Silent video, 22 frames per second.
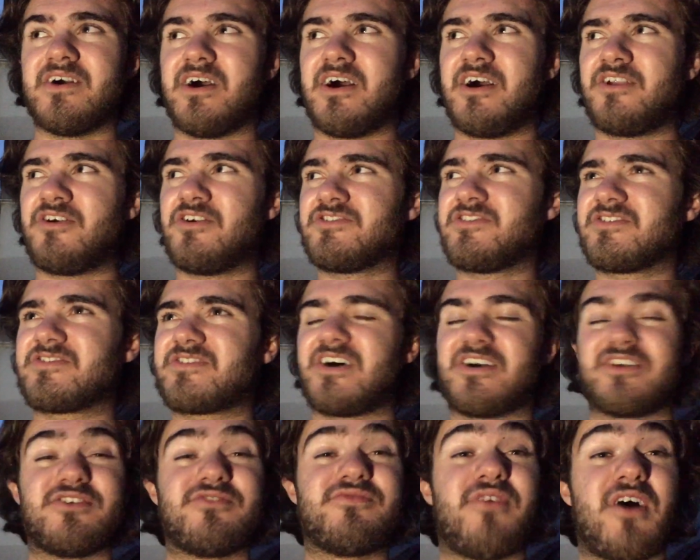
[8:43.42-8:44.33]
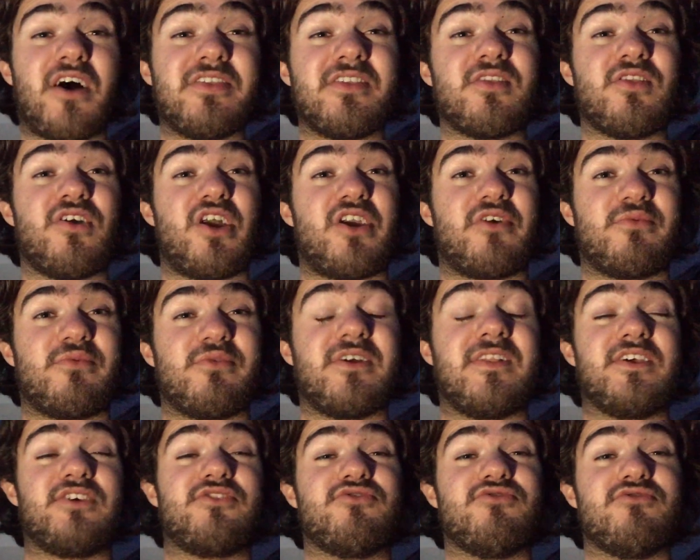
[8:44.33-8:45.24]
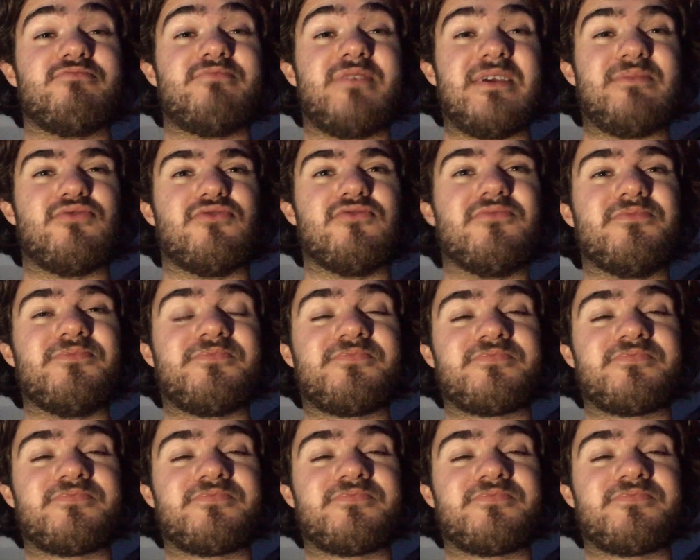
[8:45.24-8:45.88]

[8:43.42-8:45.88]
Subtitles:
and also it's like you find a lot of really cool people.